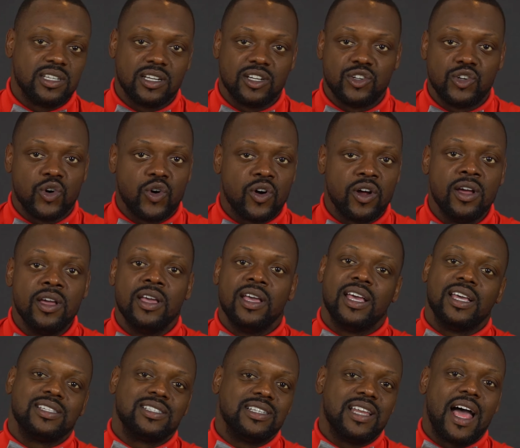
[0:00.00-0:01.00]
to the door
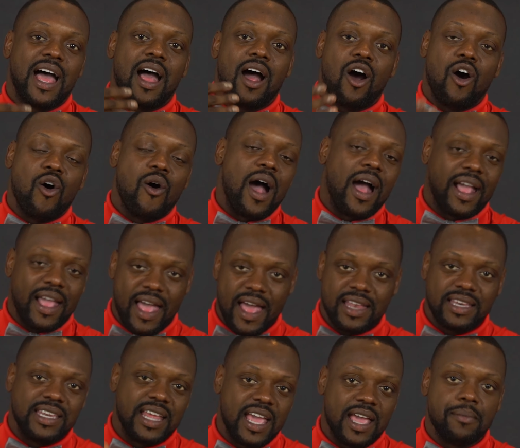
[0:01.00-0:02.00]
it's not oh i
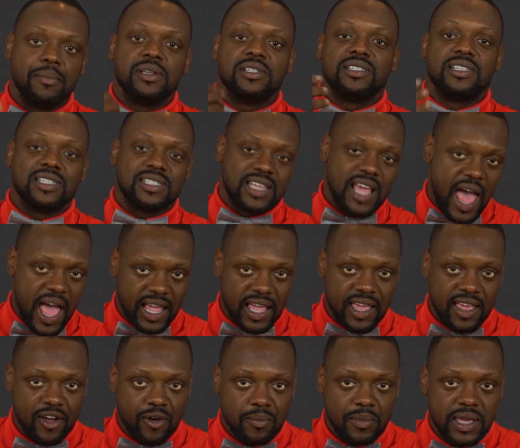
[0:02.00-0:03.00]
got damaged this guy can
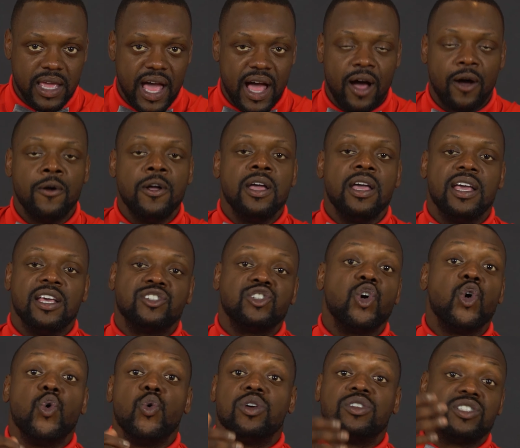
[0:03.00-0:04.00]
help me out it's
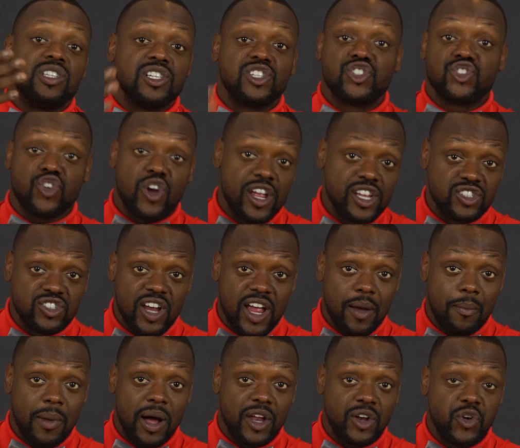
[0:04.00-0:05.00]
who is this stranger
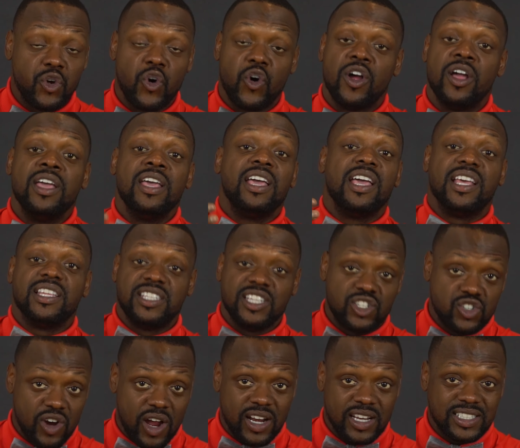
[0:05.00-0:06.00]
at my door is he
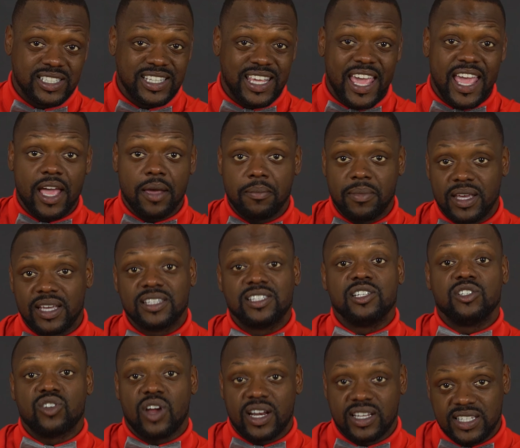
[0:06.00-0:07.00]
trying to scam me is he
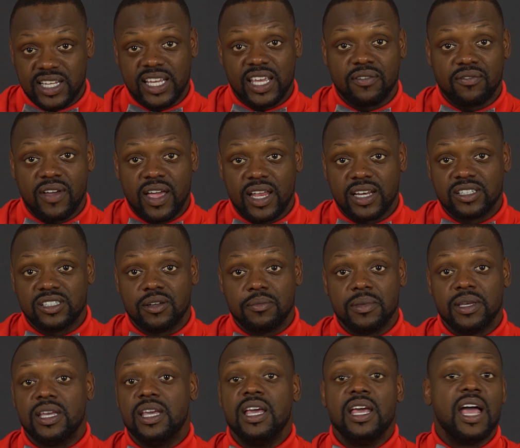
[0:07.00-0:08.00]
trying to take advantage of
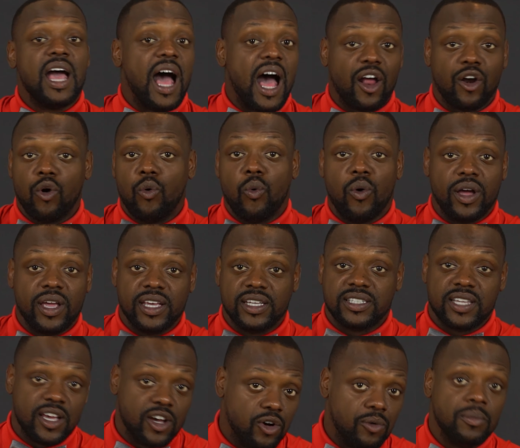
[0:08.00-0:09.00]
me i don't want his
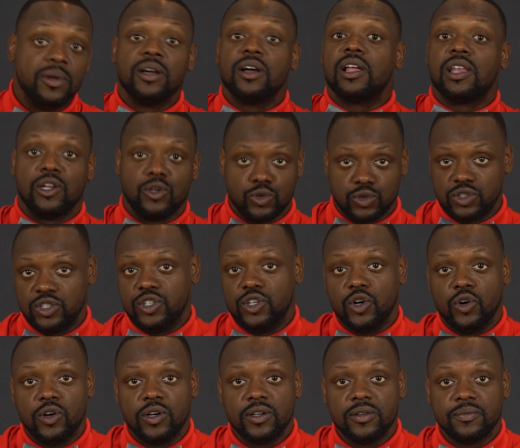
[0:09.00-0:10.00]
help close the
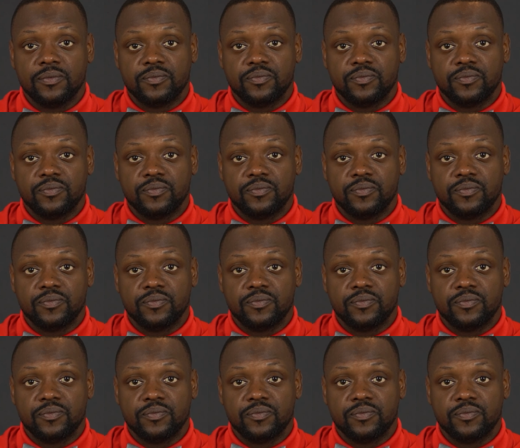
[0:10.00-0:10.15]
door